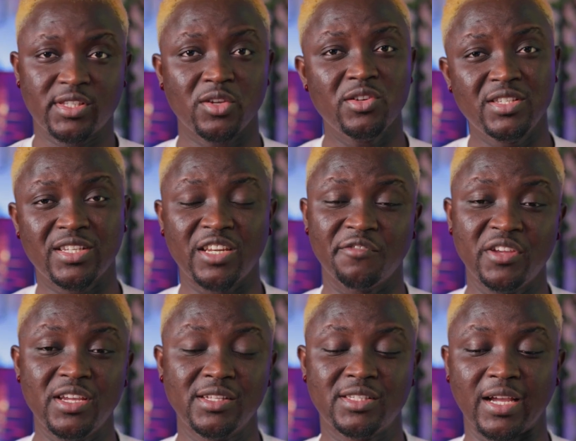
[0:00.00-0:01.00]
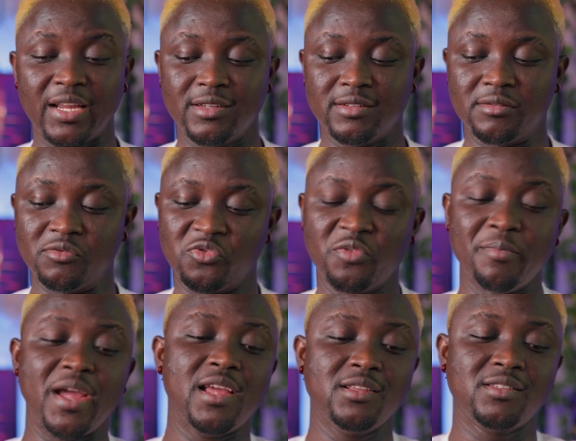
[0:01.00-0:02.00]
Sony ZV-E10
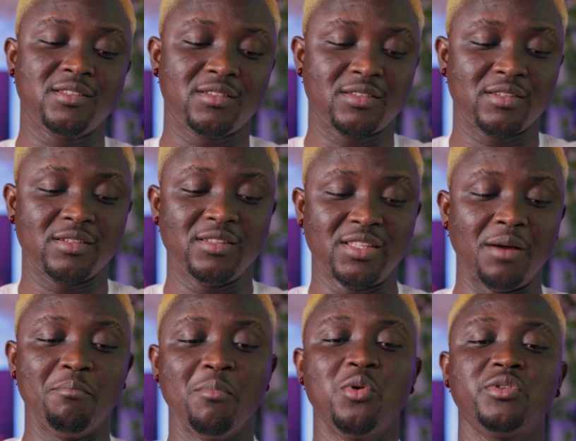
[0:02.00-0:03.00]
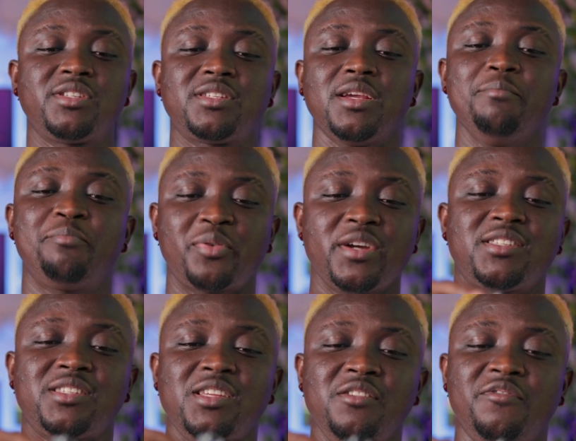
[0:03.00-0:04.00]
remains the most
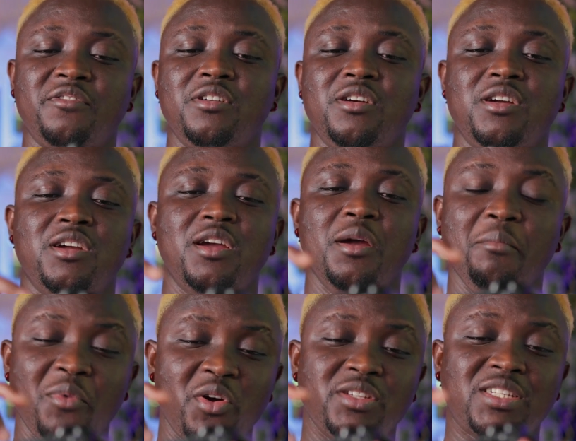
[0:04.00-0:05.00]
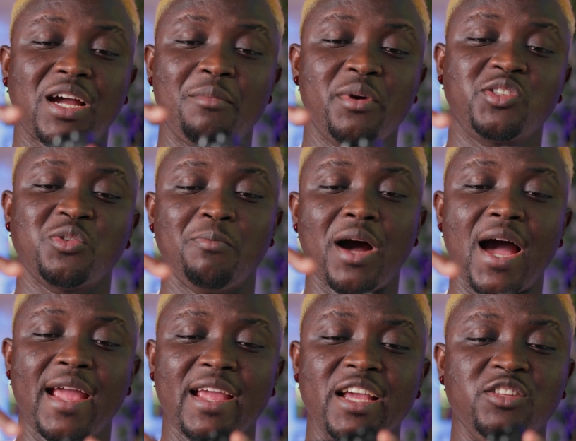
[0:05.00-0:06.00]
impressive mirrorless camera to
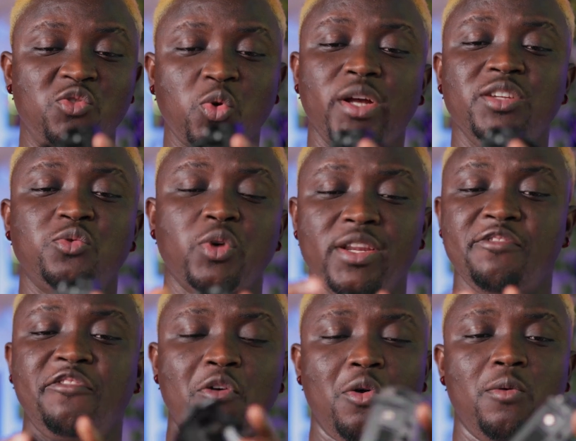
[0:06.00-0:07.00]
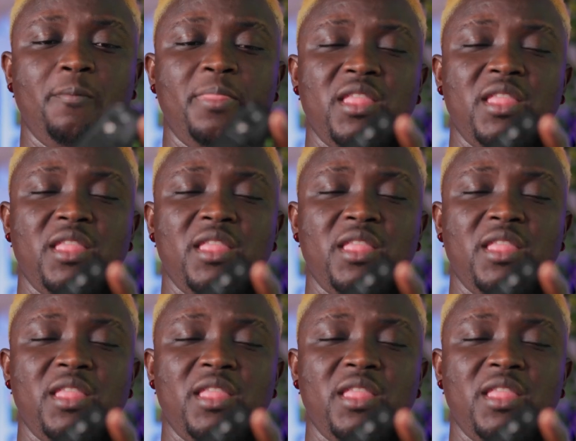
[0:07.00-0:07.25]
buy in 2024.